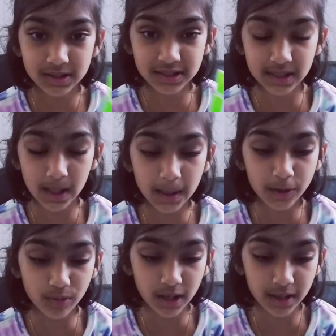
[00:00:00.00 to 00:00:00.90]
the
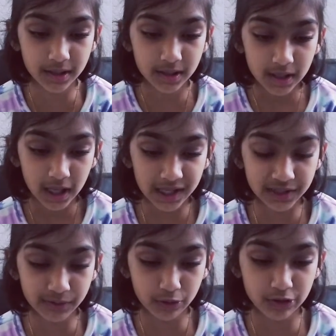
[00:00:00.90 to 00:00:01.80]
colored one, and
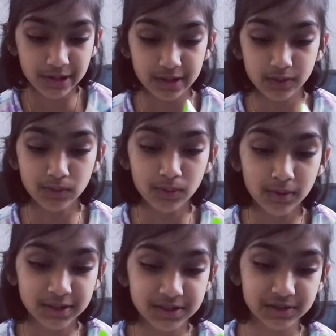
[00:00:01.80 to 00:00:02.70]
then rotate it
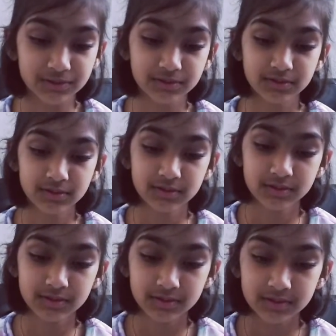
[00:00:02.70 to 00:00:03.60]
towards you.
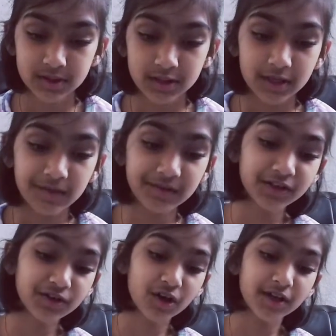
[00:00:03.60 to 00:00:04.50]
And
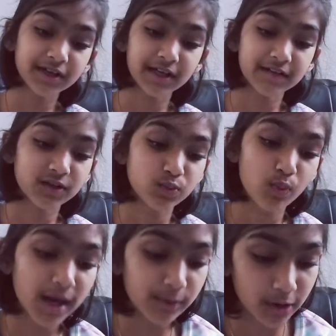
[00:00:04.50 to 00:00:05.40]
then you're going to take this
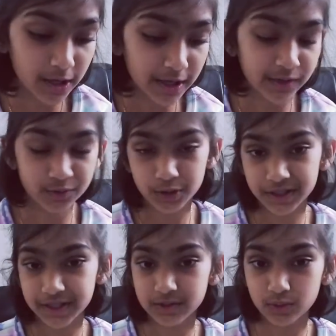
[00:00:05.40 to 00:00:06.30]
white one and
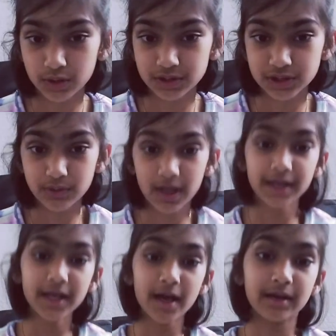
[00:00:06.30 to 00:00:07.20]
rotate it towards you
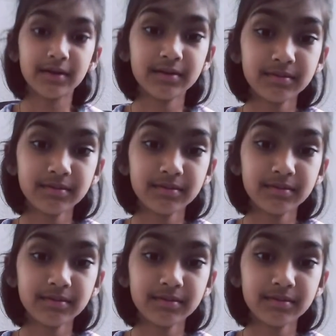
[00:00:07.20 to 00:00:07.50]
again.